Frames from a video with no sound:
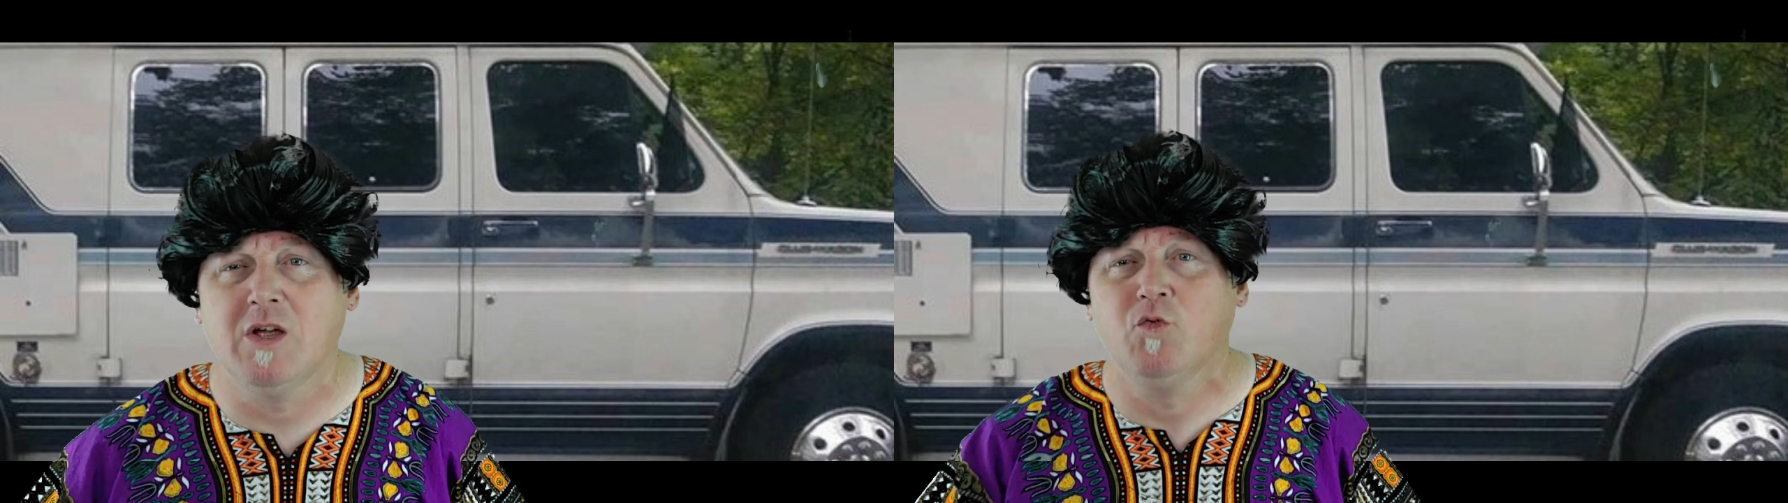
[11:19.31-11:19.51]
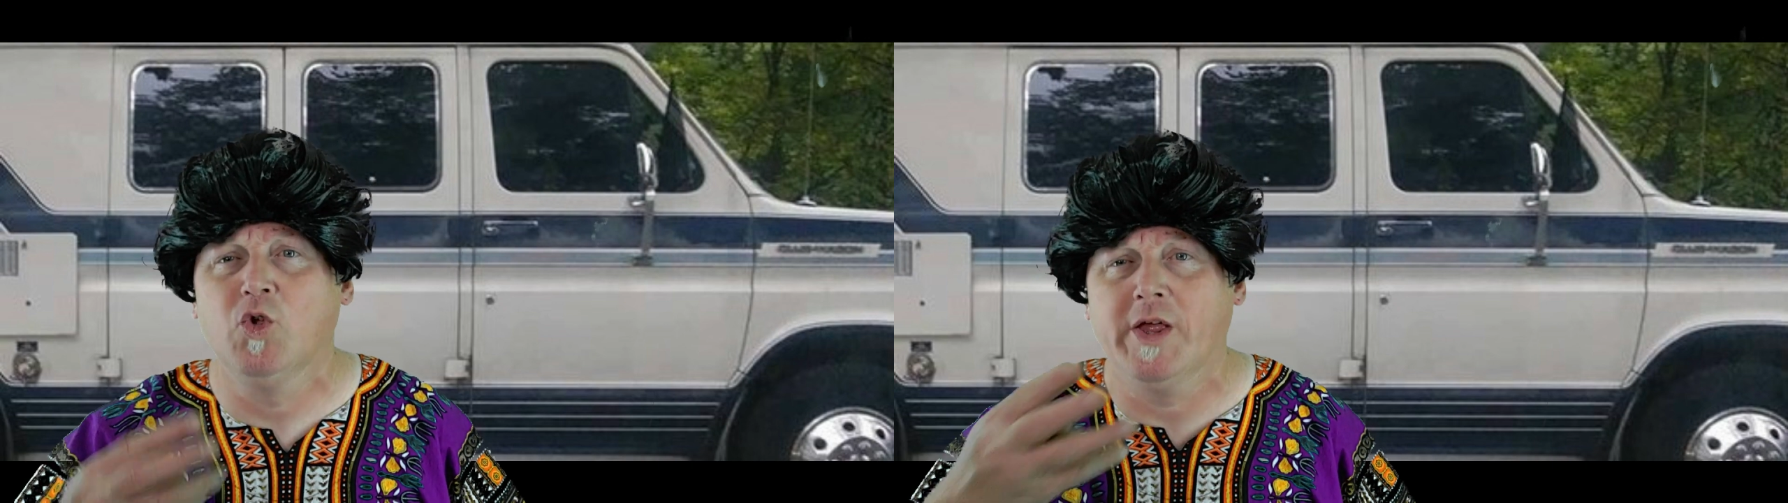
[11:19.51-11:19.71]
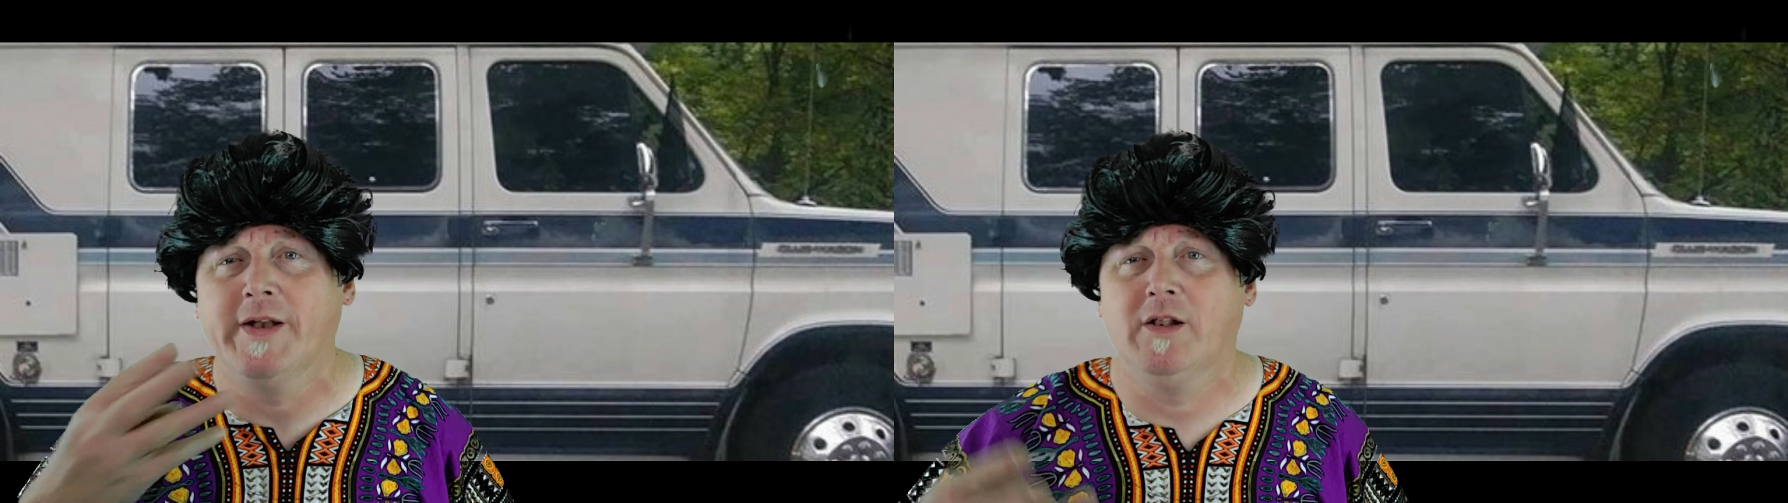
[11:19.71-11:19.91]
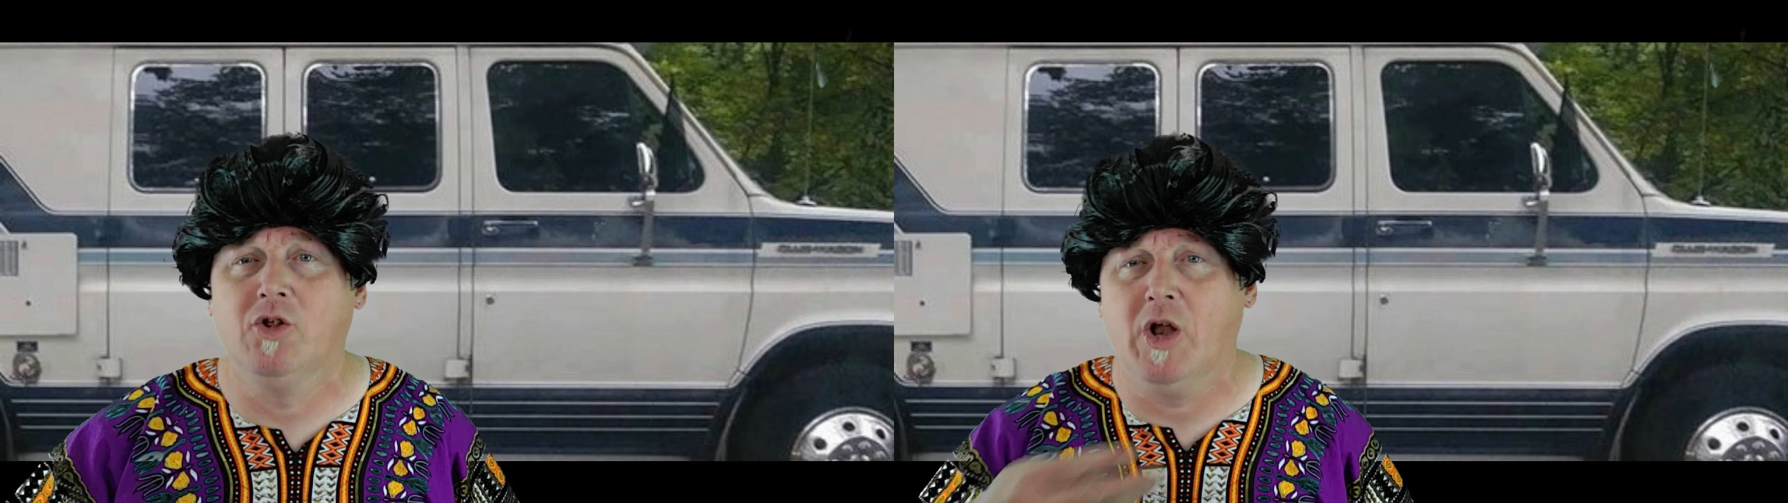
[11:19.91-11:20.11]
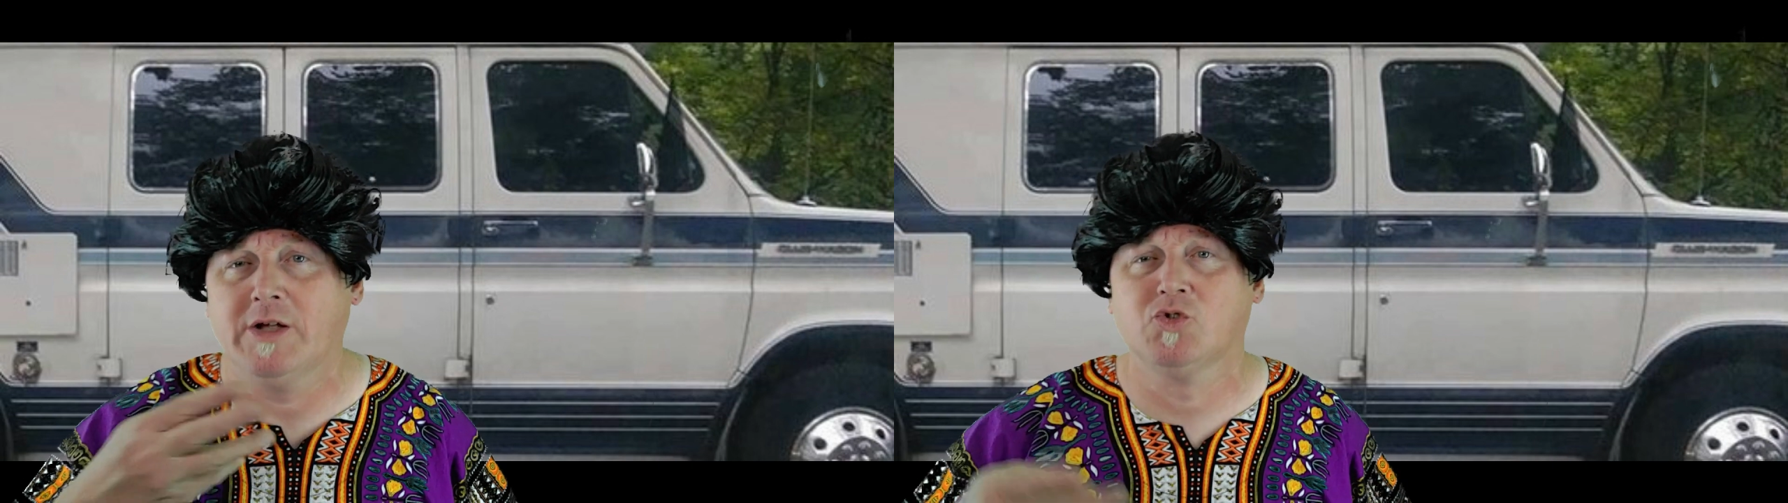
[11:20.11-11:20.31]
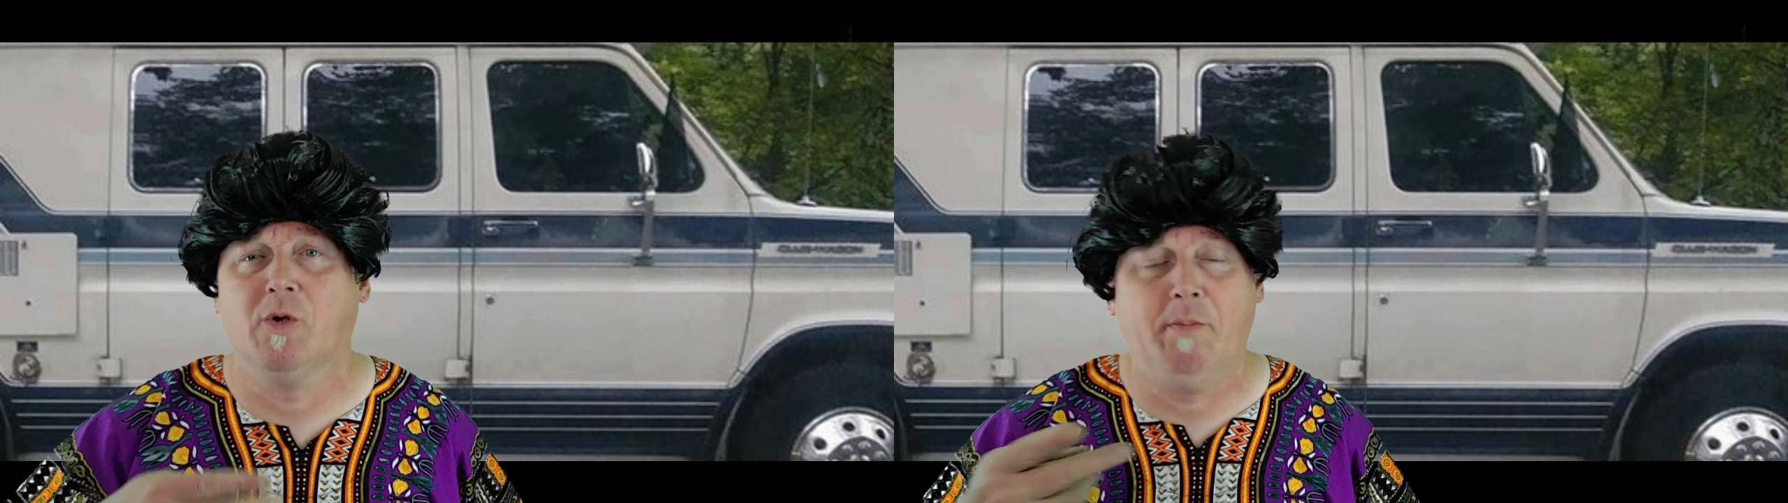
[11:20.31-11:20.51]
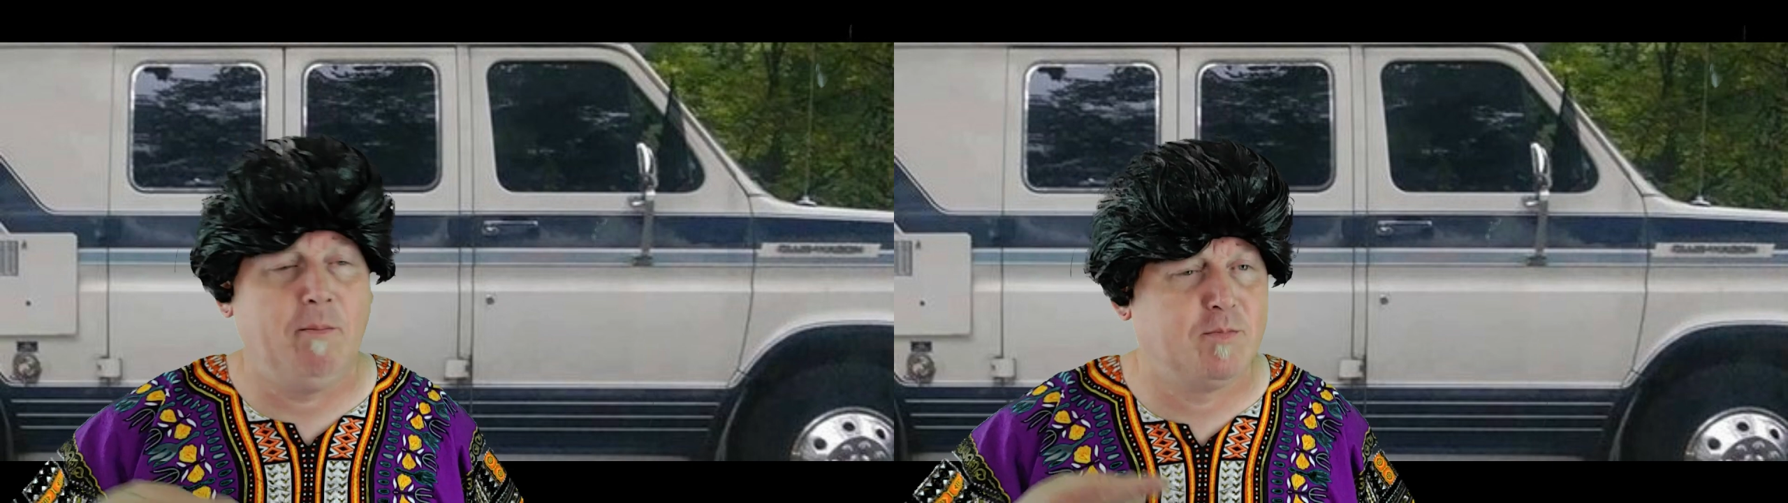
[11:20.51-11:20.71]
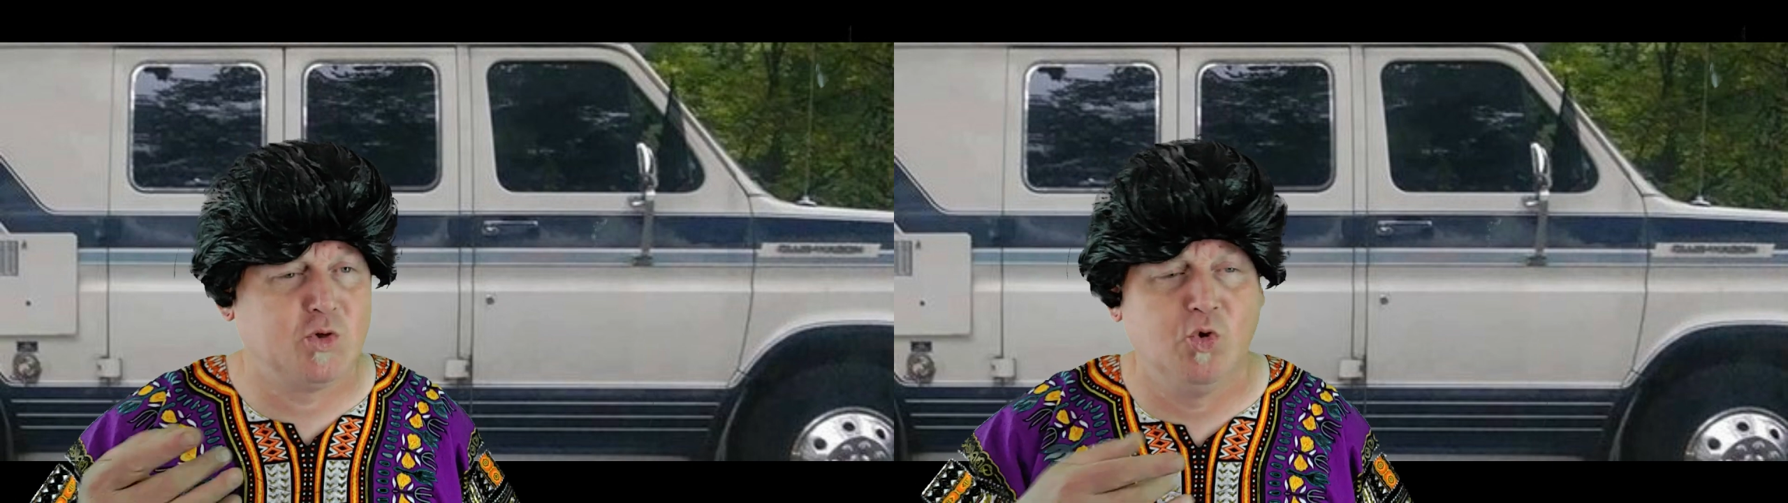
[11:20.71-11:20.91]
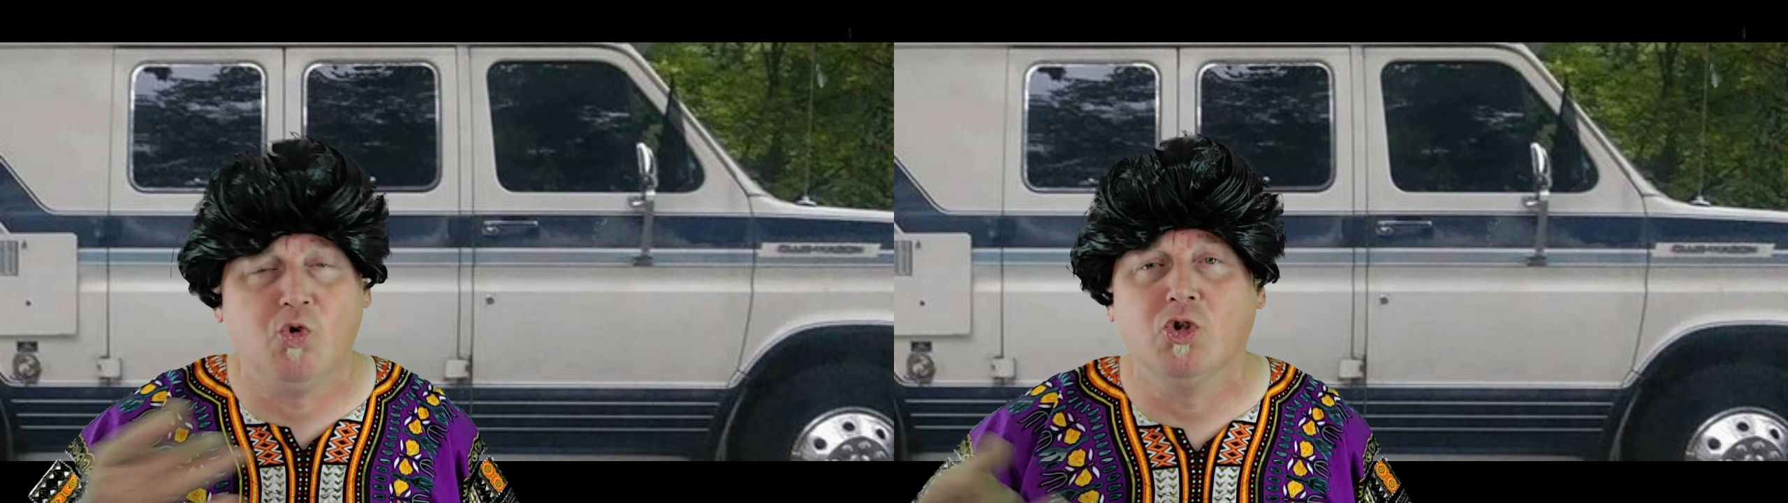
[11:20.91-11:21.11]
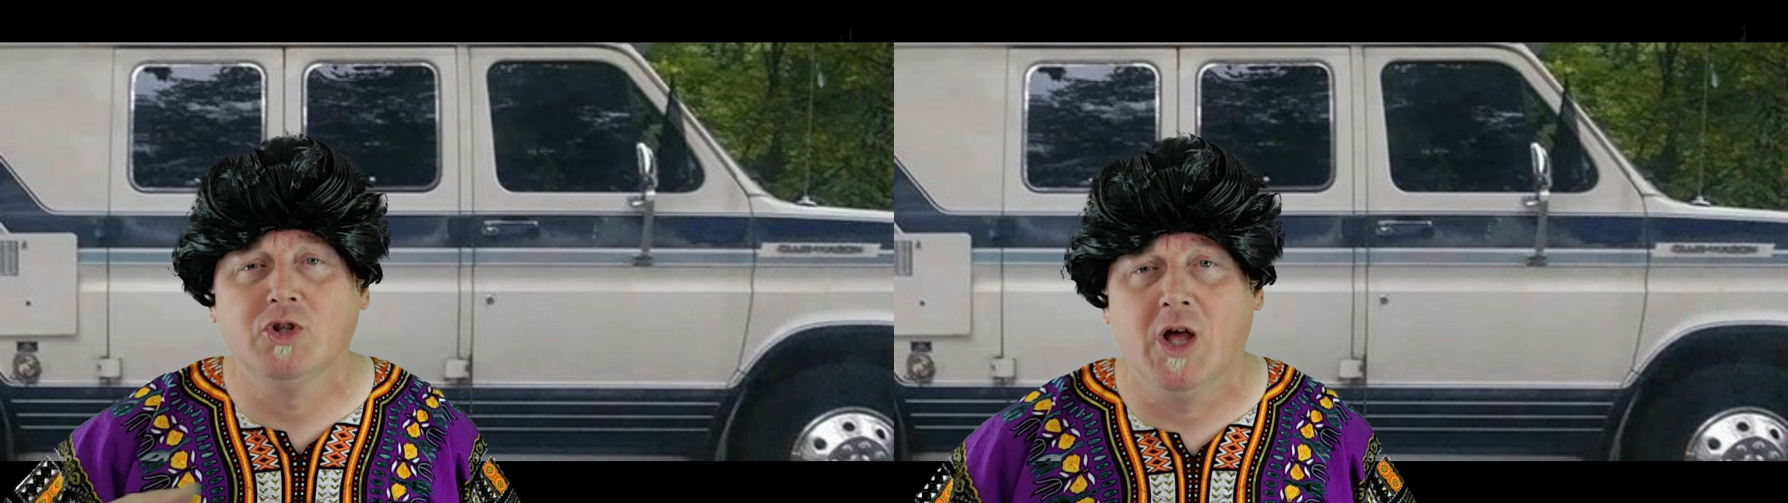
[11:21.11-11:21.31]
give you that little extra pep, so you
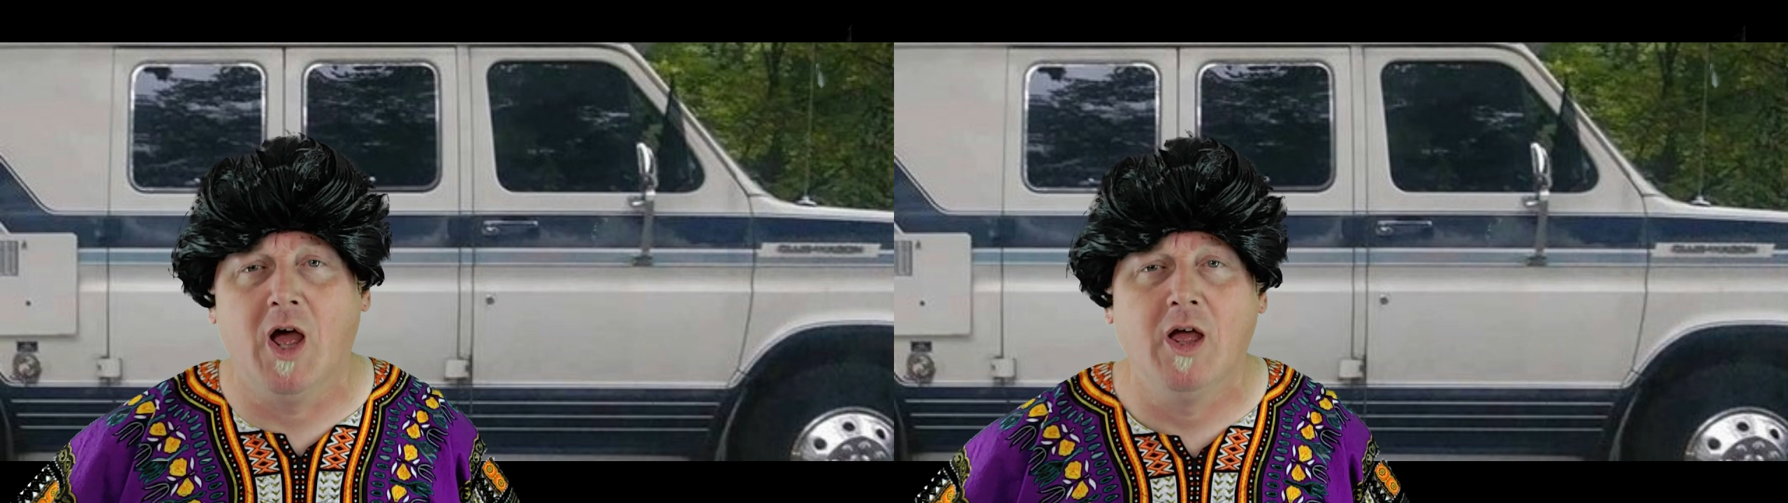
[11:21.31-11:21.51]
can